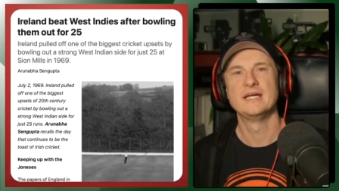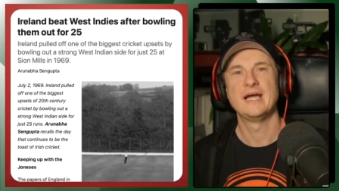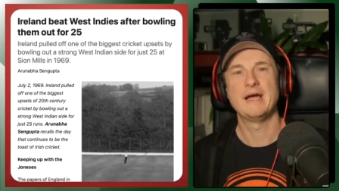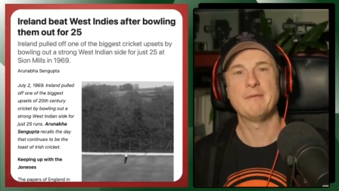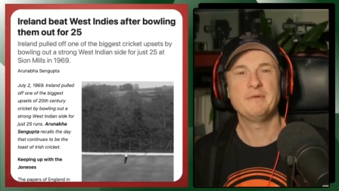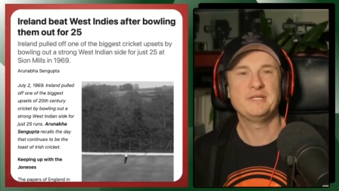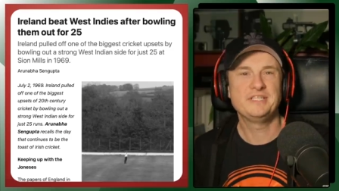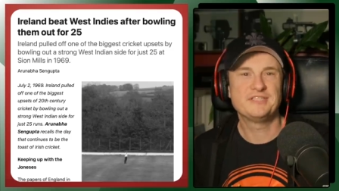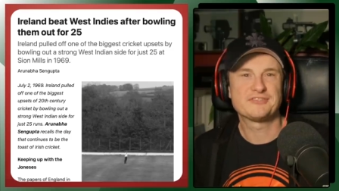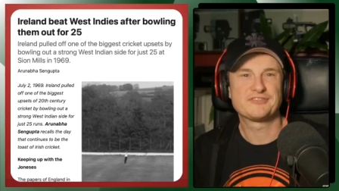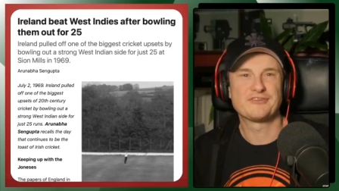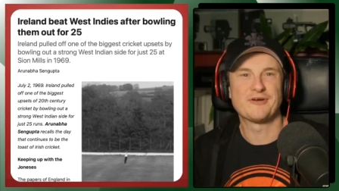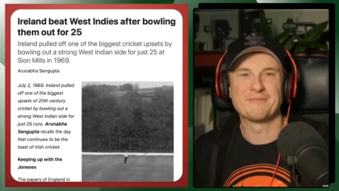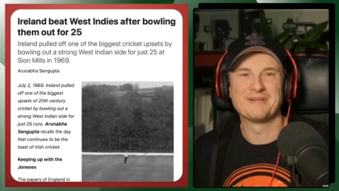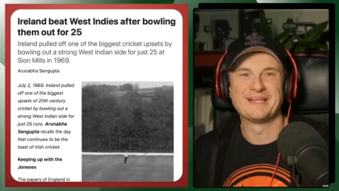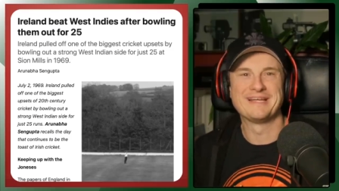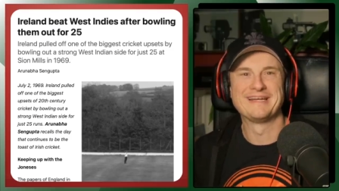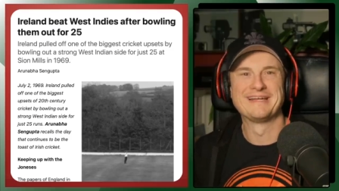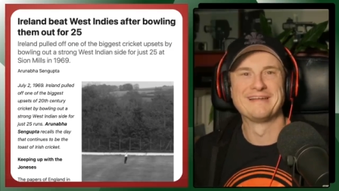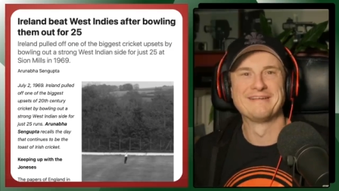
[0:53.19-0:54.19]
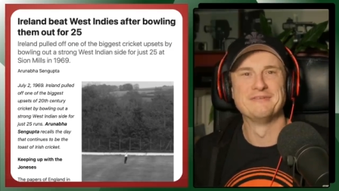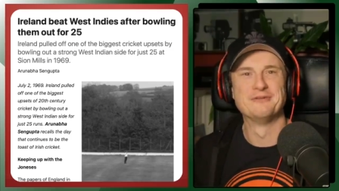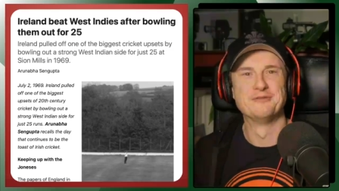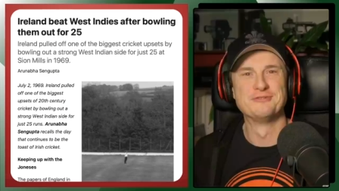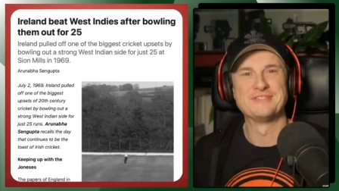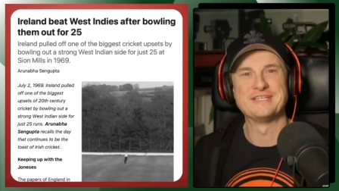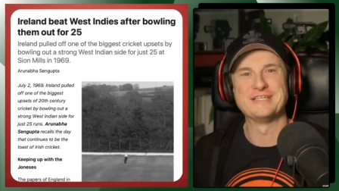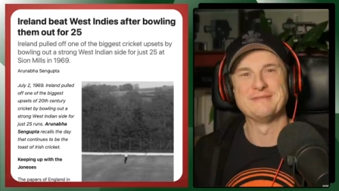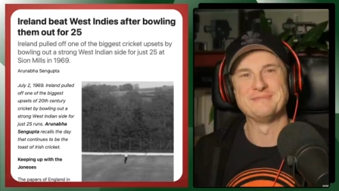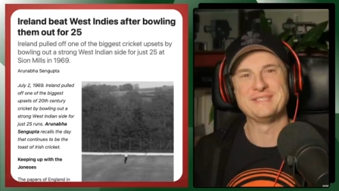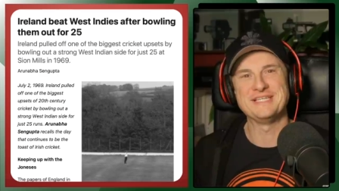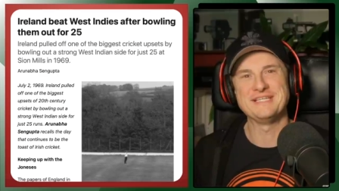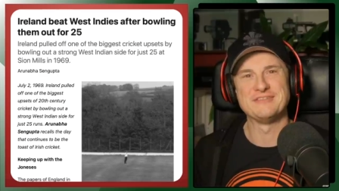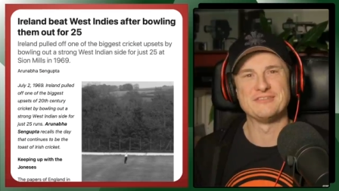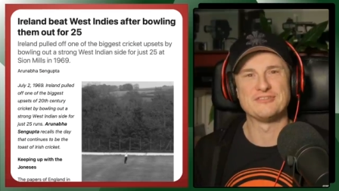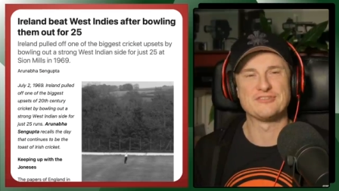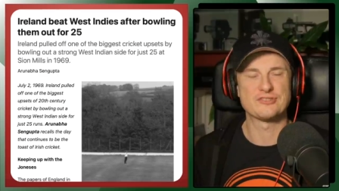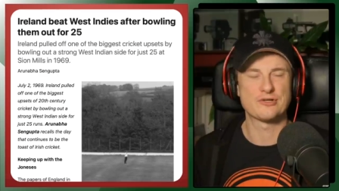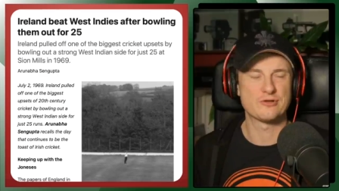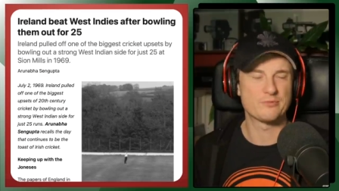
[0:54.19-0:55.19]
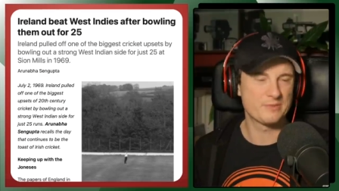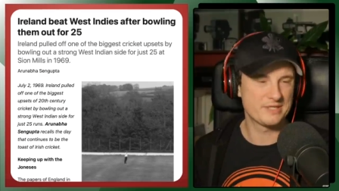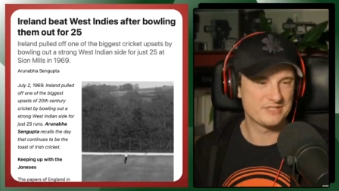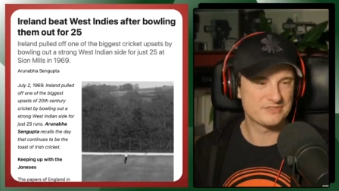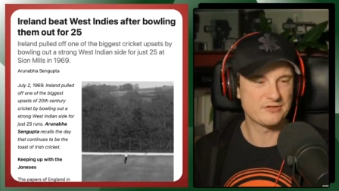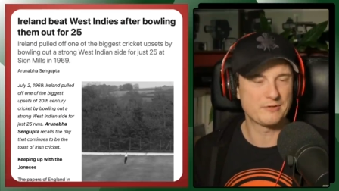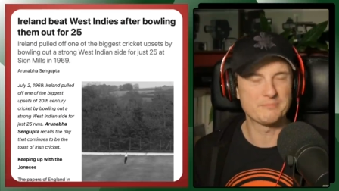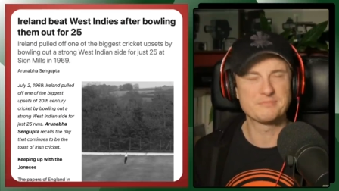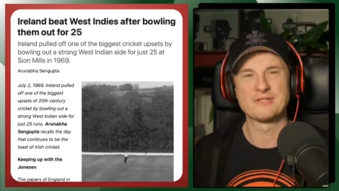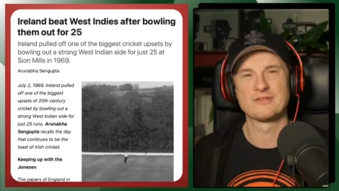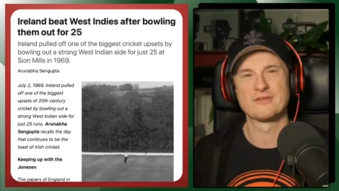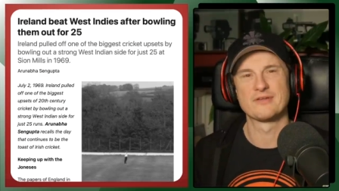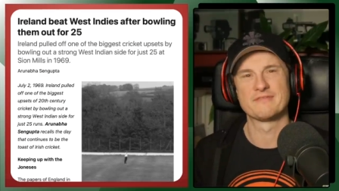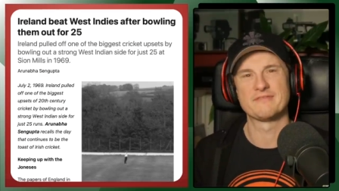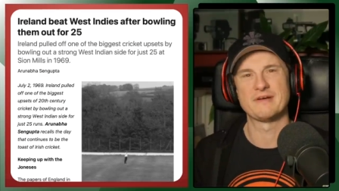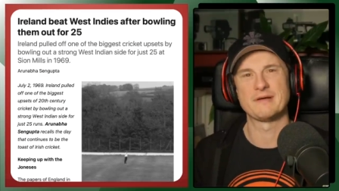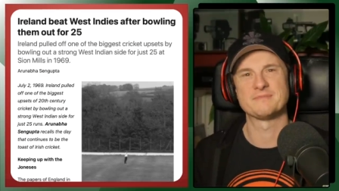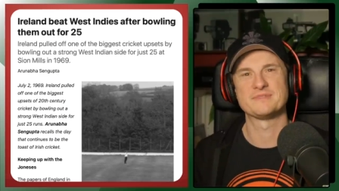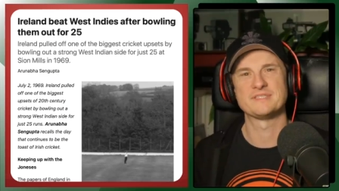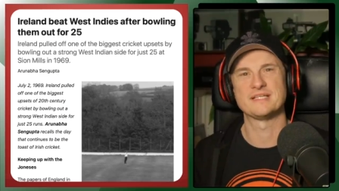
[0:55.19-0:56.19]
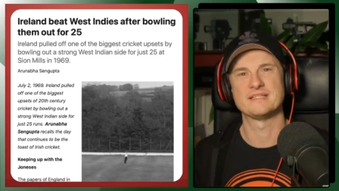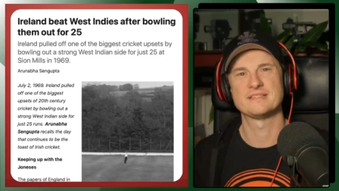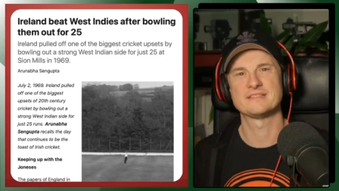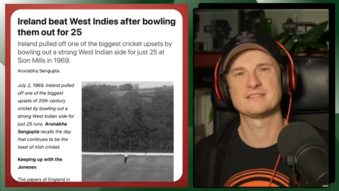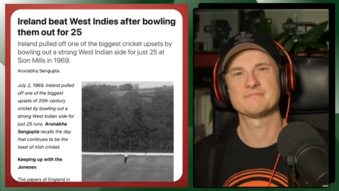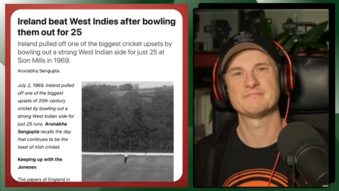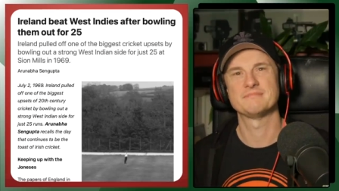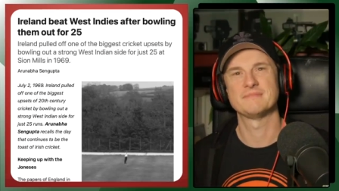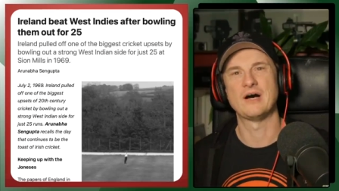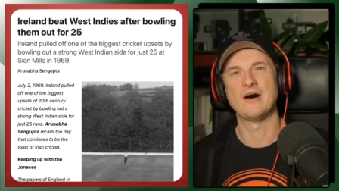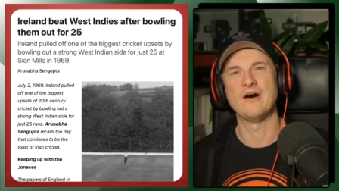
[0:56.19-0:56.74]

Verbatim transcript: And we just stopped letting new teams in, so we stopped a lot of upsets.